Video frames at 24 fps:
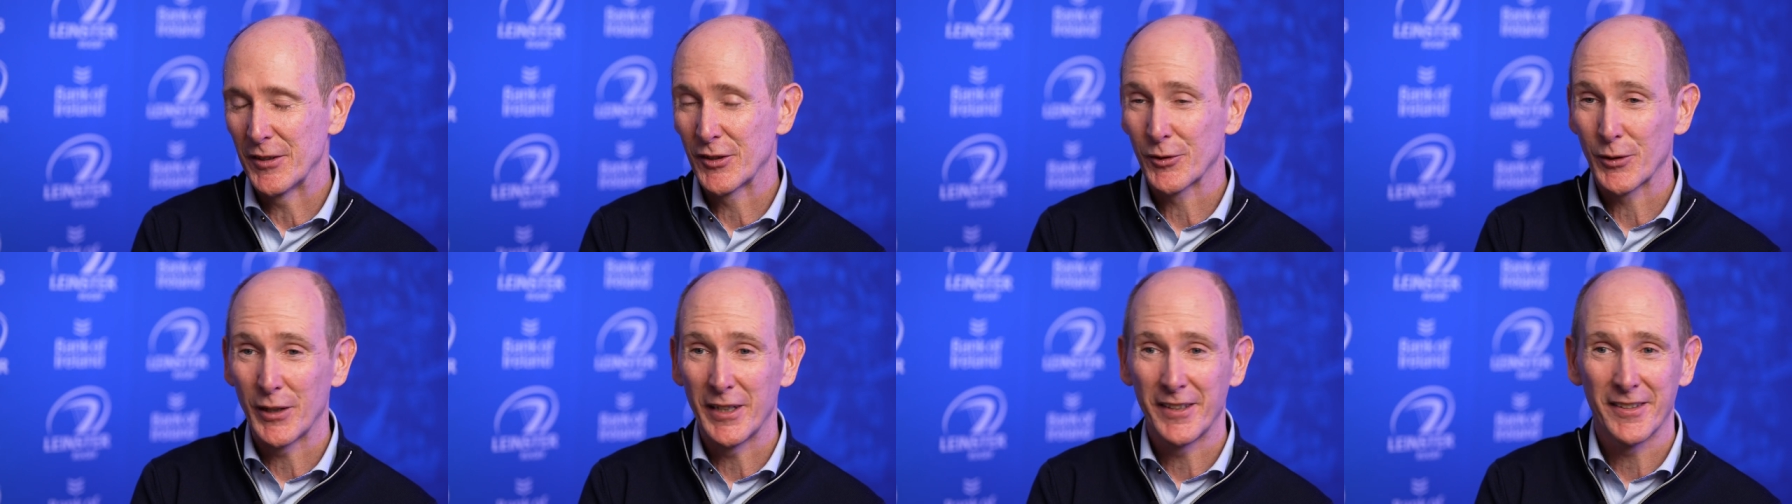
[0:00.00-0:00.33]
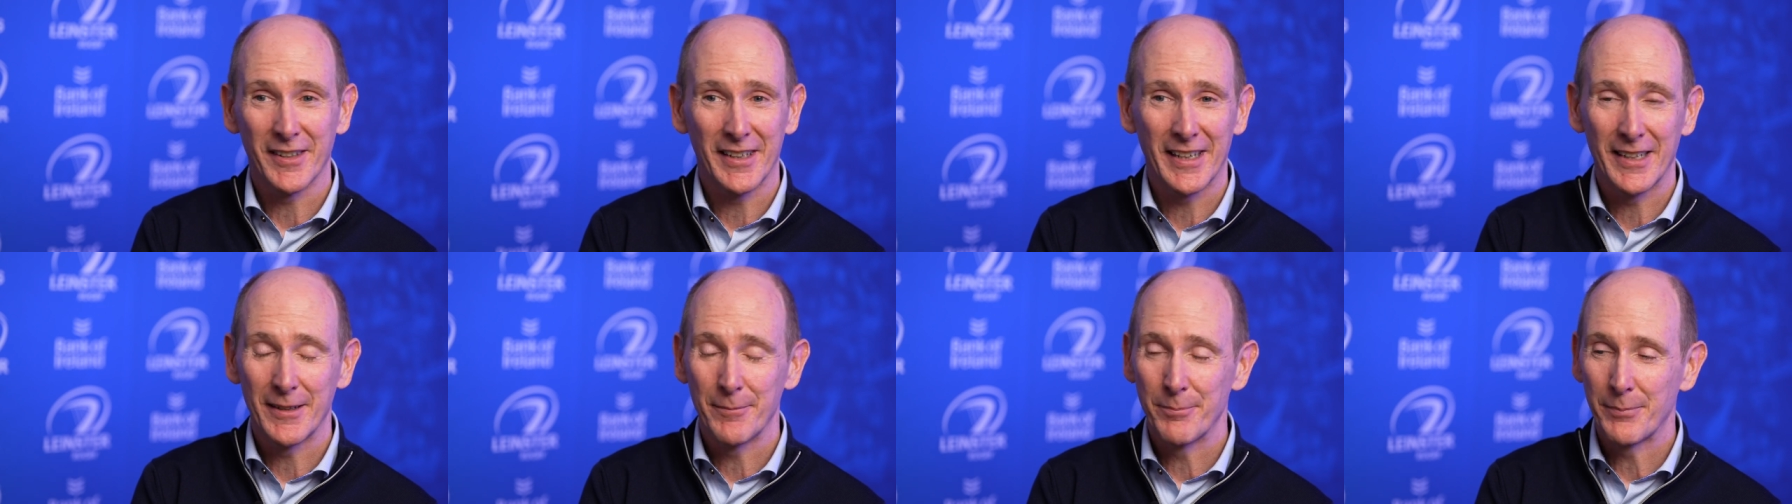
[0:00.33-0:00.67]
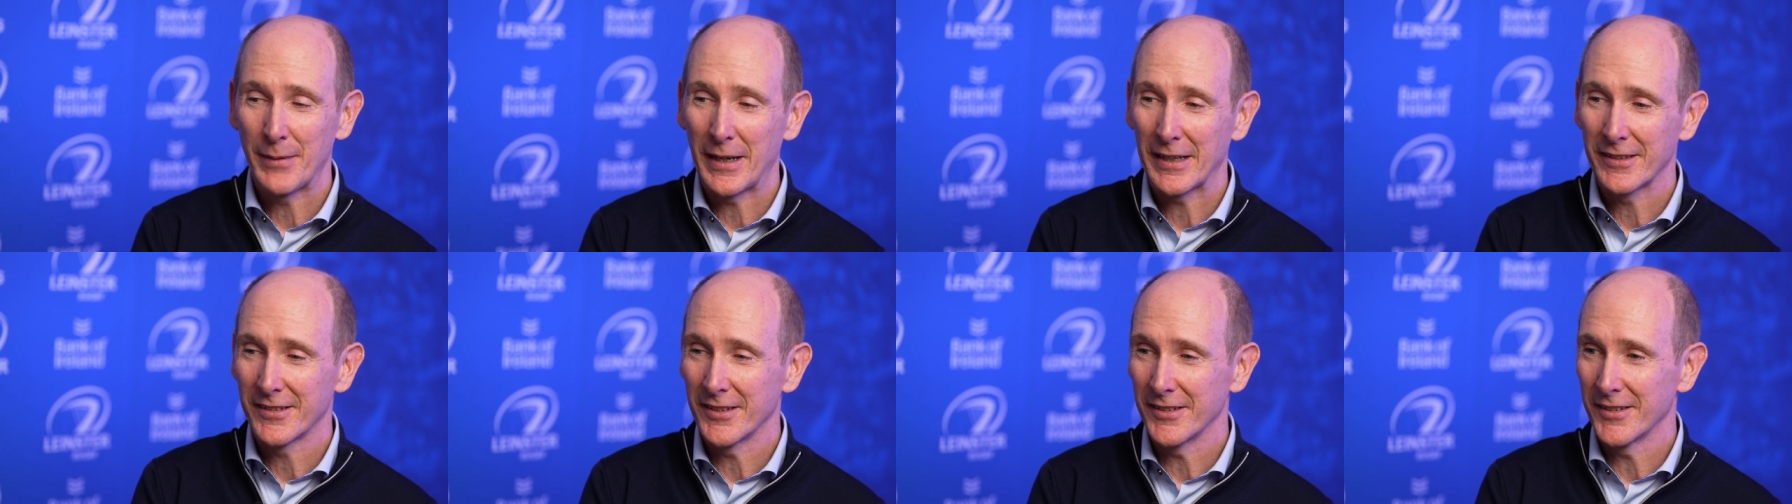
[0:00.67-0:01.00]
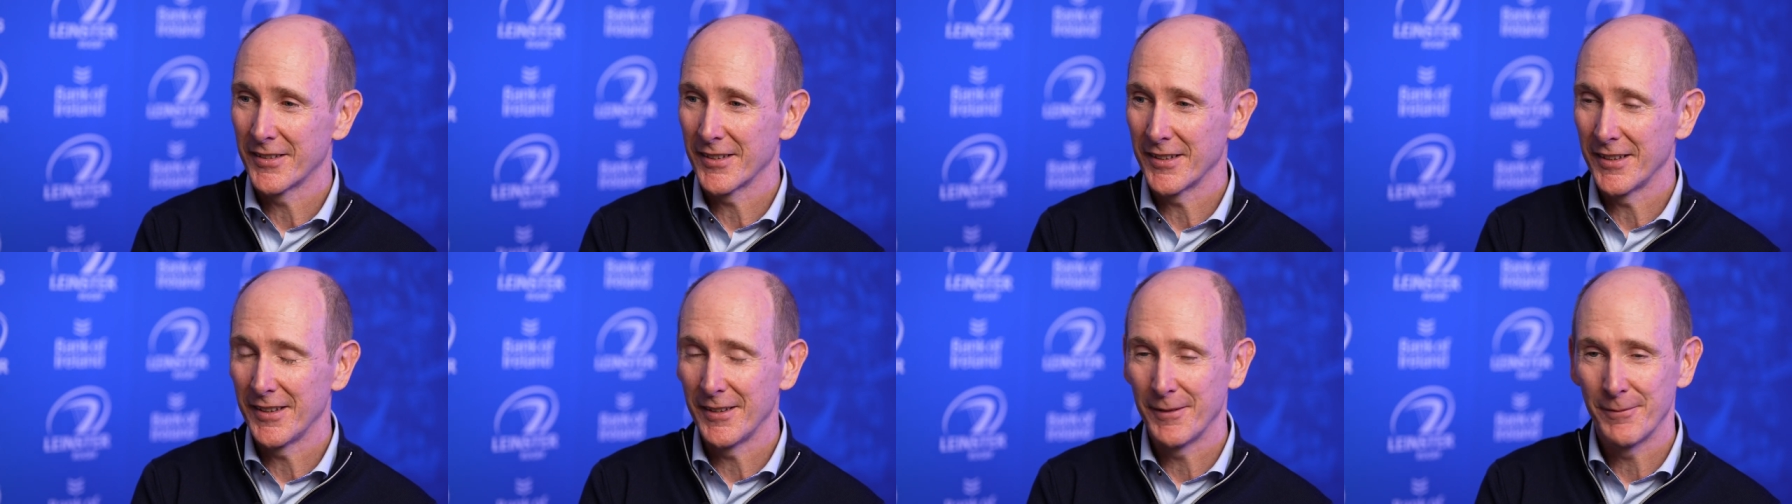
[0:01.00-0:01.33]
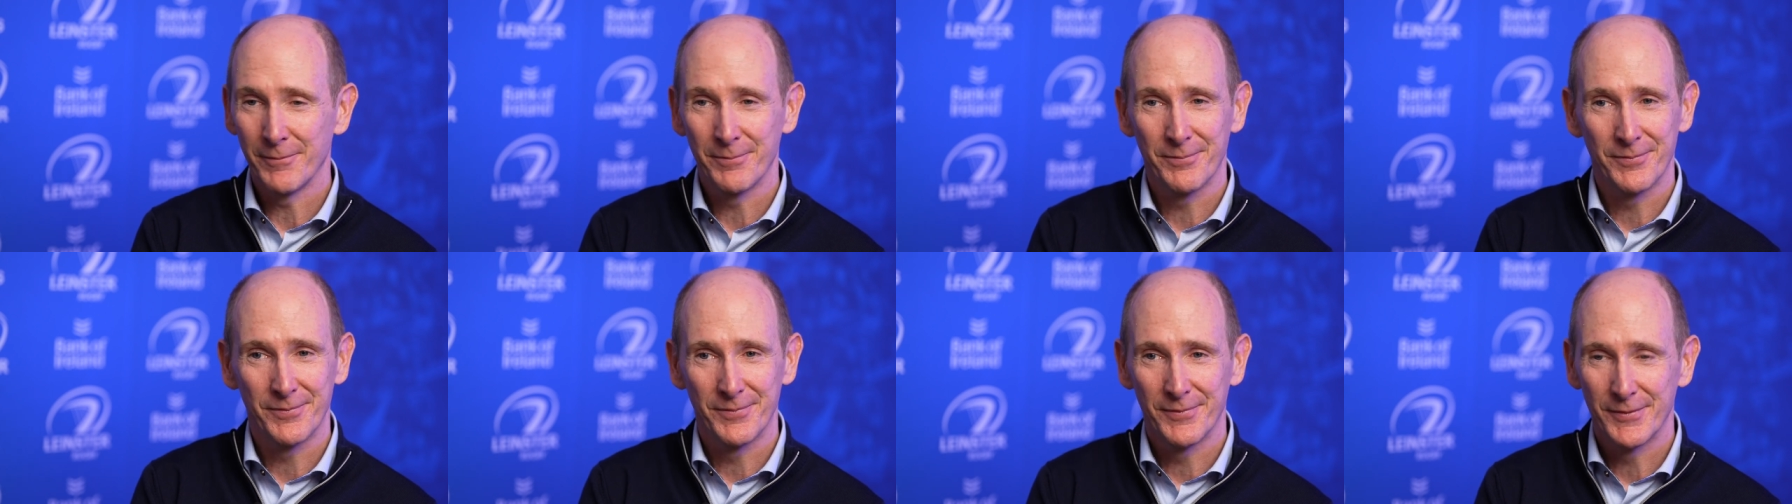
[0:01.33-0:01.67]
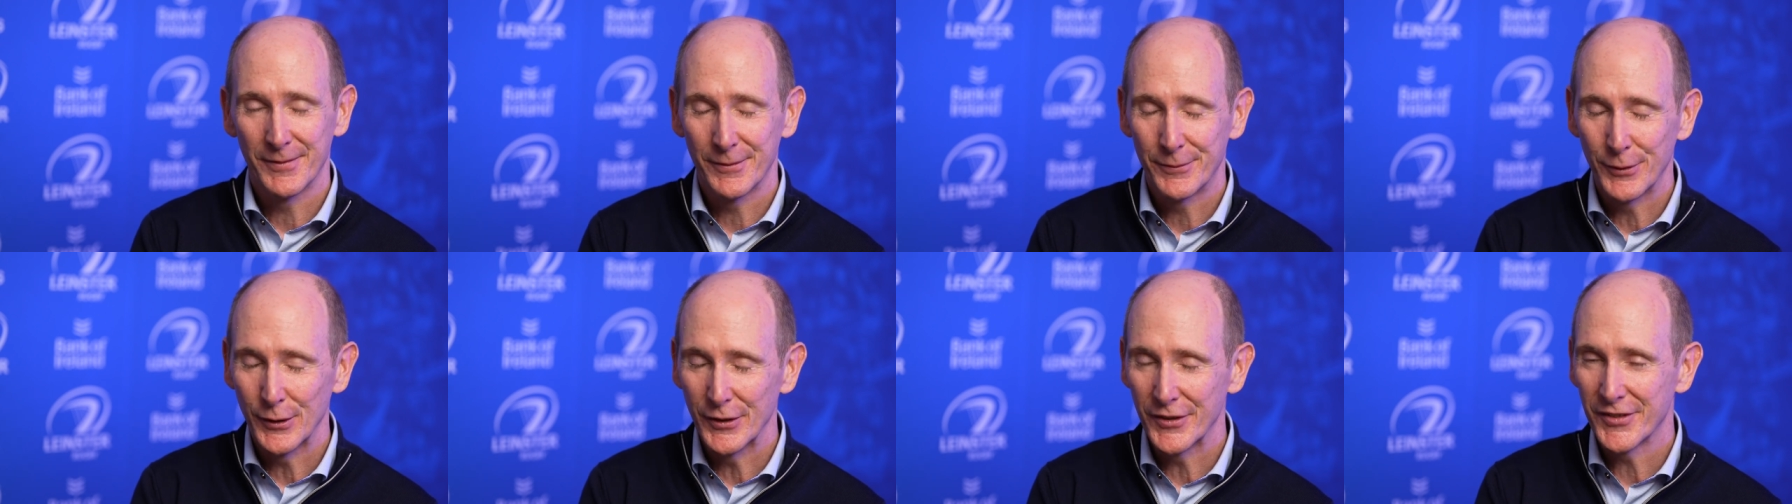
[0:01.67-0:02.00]
it's great again back to seeing
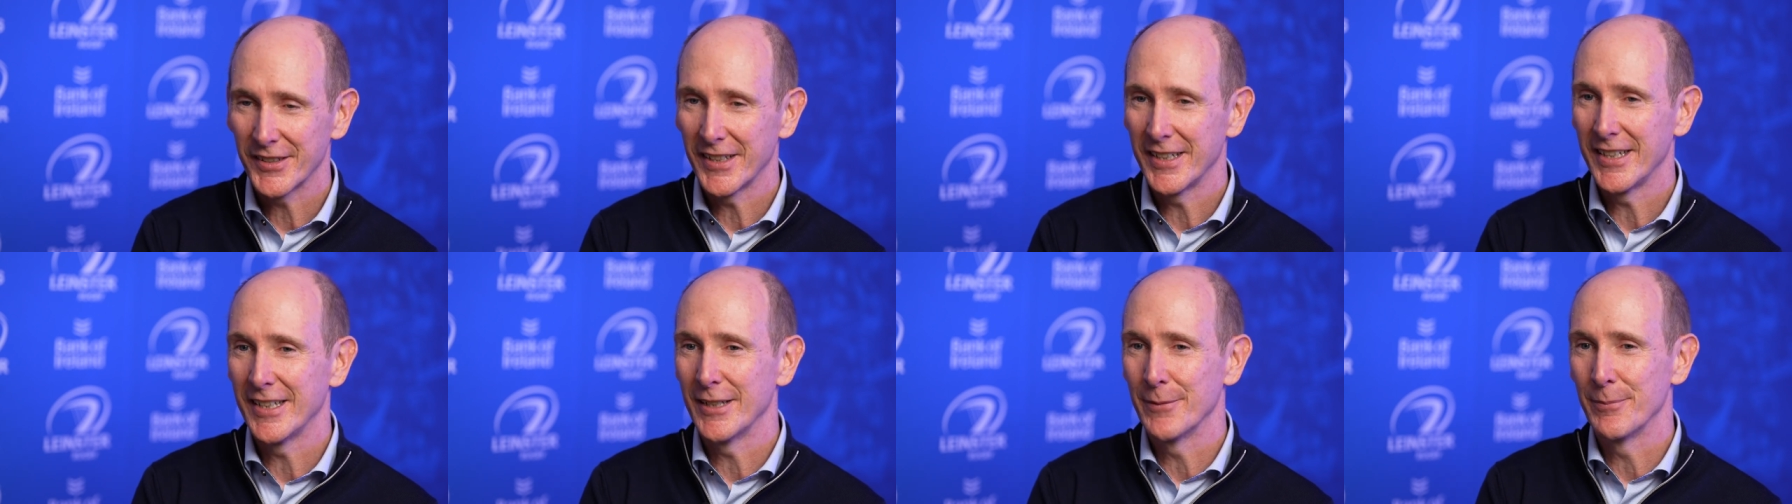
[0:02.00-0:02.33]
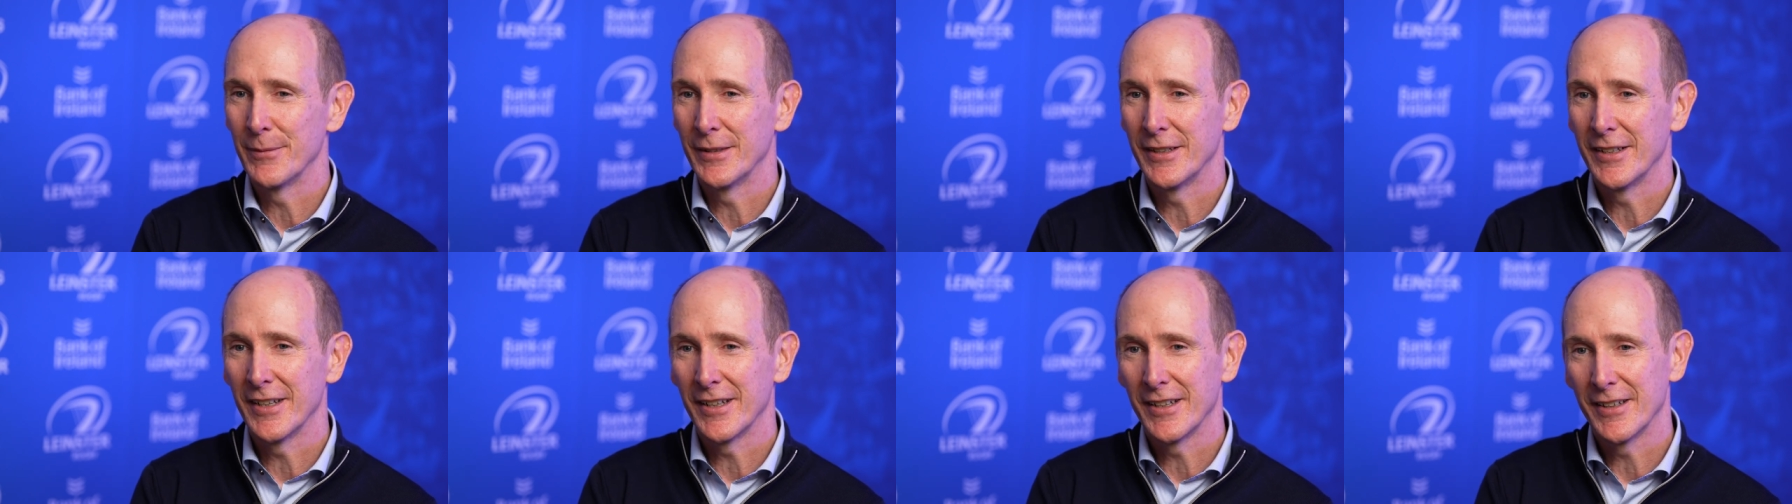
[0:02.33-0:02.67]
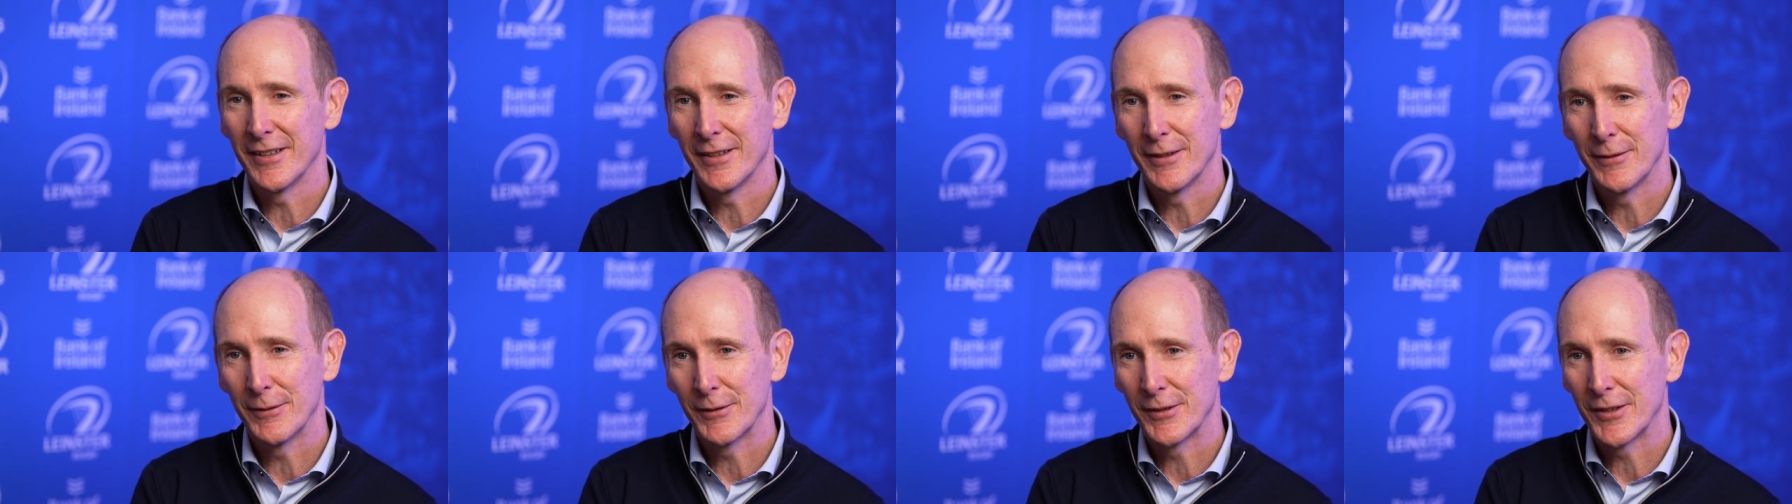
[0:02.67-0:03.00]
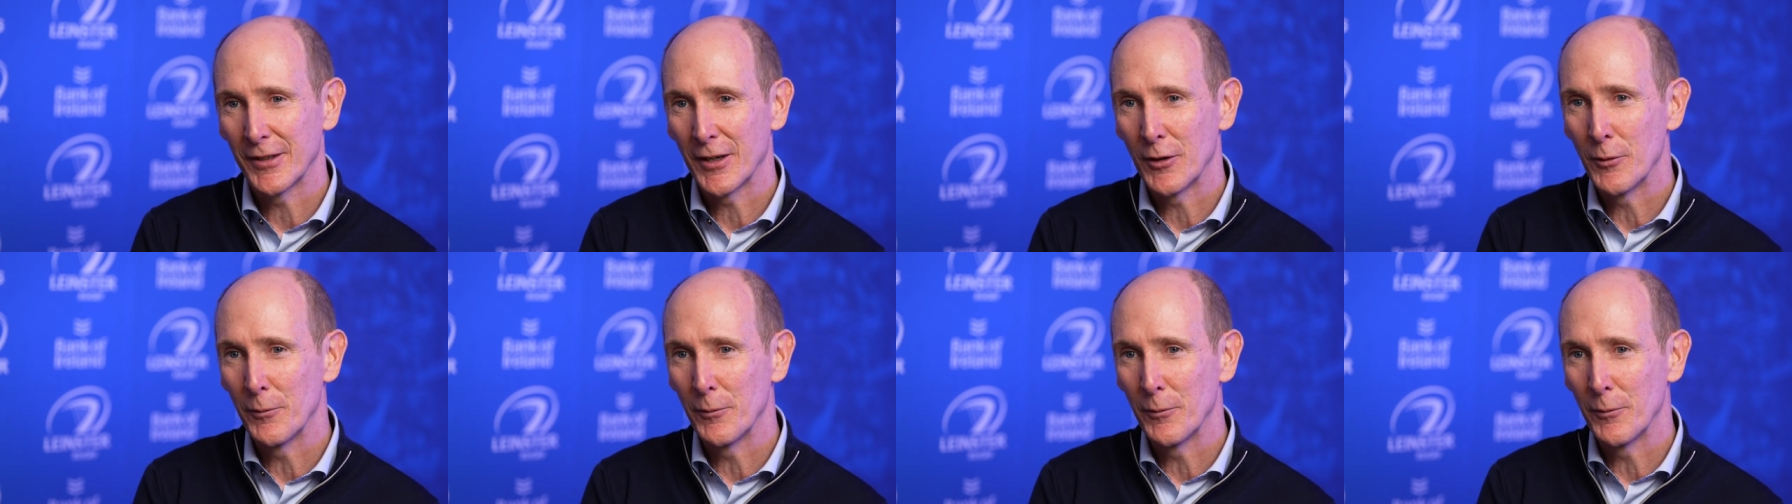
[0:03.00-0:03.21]
full stadium and, and,